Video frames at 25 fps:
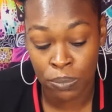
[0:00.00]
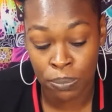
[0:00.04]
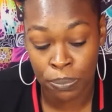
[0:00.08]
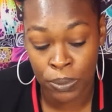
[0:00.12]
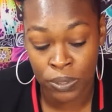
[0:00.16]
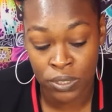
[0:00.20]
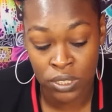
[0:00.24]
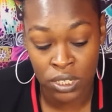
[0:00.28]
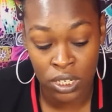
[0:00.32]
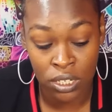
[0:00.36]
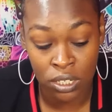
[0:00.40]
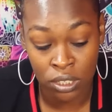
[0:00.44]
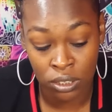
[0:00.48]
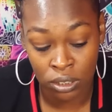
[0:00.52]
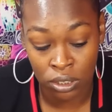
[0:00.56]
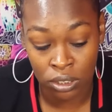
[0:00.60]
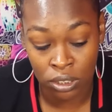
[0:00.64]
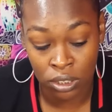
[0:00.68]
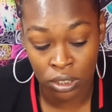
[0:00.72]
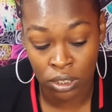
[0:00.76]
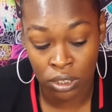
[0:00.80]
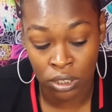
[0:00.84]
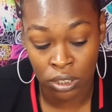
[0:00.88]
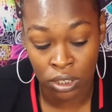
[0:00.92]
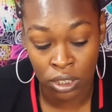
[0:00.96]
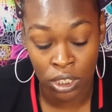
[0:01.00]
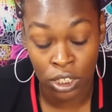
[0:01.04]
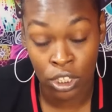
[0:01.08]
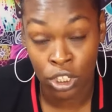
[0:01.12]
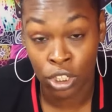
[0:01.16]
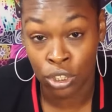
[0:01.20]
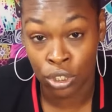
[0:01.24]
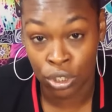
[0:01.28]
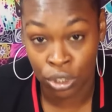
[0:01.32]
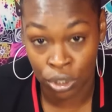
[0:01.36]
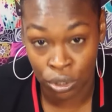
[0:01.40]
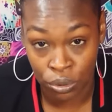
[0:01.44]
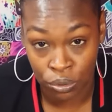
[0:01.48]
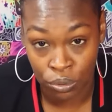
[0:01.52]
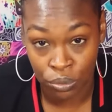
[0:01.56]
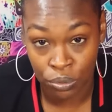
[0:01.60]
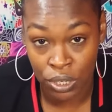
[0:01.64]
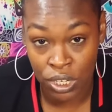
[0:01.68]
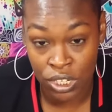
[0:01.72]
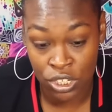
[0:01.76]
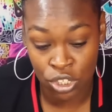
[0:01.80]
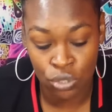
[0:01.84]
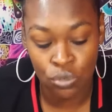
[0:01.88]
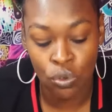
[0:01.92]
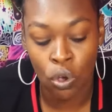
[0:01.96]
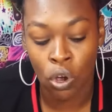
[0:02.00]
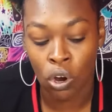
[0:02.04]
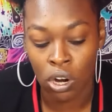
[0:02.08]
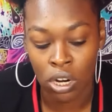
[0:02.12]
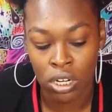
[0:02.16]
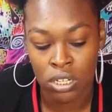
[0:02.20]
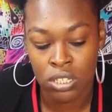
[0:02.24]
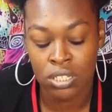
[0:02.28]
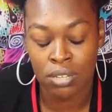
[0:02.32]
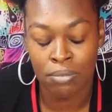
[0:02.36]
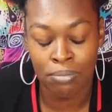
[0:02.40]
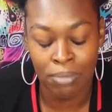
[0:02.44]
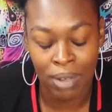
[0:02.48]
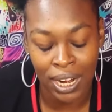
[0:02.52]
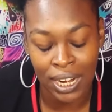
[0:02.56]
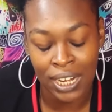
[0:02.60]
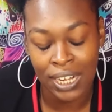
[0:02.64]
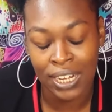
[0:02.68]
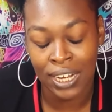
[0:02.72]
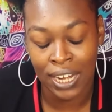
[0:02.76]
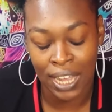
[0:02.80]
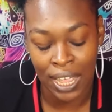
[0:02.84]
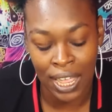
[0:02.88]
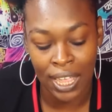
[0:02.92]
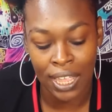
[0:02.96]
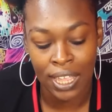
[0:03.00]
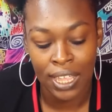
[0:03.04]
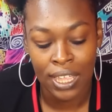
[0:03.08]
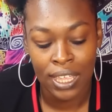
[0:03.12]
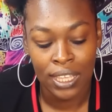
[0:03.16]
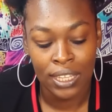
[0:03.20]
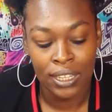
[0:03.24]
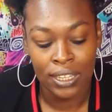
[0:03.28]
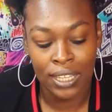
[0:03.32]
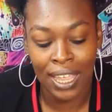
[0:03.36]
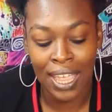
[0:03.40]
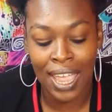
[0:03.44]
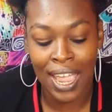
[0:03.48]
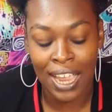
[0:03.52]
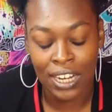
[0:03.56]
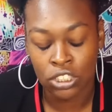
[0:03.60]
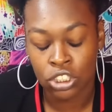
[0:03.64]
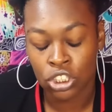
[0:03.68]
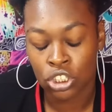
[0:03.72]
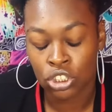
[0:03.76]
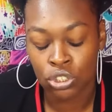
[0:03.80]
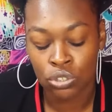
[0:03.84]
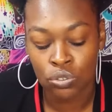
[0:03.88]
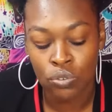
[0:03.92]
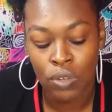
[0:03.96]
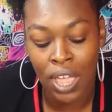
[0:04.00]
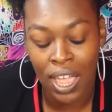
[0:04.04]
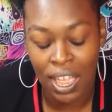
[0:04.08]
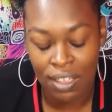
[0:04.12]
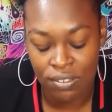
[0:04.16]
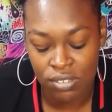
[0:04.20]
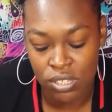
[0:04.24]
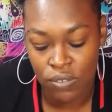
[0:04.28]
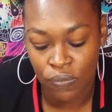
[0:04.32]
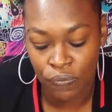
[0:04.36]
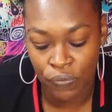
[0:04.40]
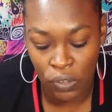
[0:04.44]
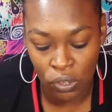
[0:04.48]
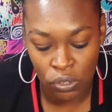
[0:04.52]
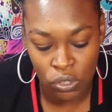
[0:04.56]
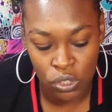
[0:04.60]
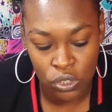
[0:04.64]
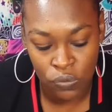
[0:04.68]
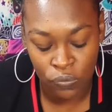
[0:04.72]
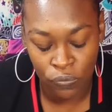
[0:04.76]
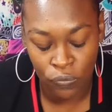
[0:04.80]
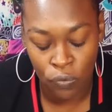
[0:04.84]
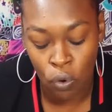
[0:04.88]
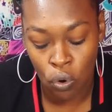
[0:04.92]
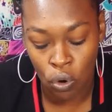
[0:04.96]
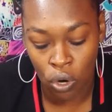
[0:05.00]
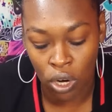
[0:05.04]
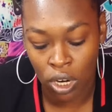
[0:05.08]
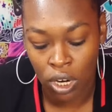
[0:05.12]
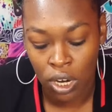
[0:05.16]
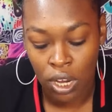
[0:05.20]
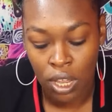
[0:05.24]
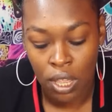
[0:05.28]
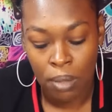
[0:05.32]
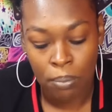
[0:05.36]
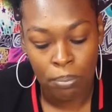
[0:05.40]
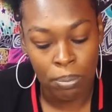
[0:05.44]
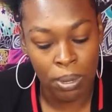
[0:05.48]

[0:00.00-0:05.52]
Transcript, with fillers: with particularly you because you are somebody that they actually do have some feelings for